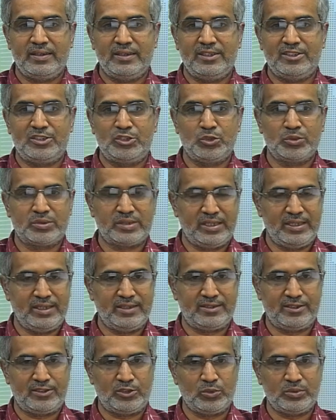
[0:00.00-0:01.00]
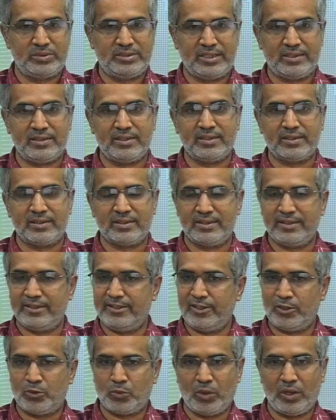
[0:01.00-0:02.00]
issues related to gender
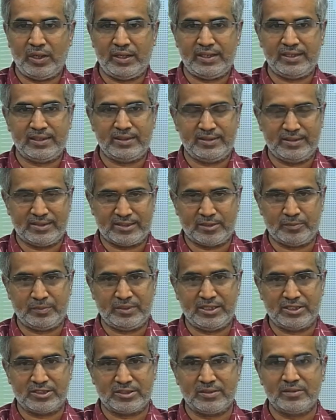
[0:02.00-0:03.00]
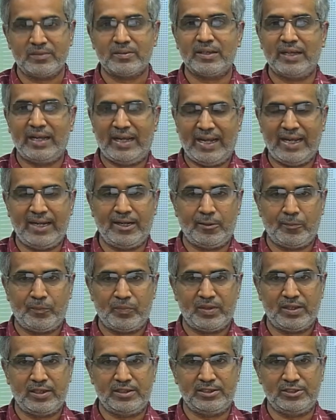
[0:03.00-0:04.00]
inequality and discrimination and
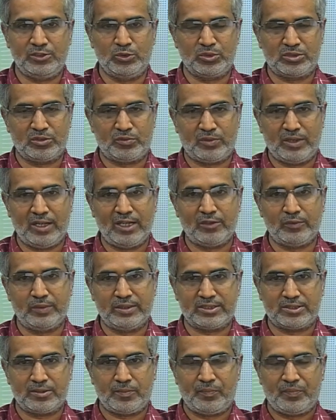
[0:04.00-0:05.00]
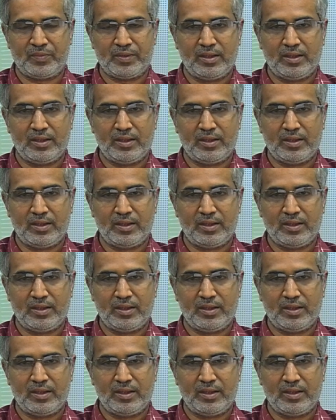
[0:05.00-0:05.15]
in the use of language.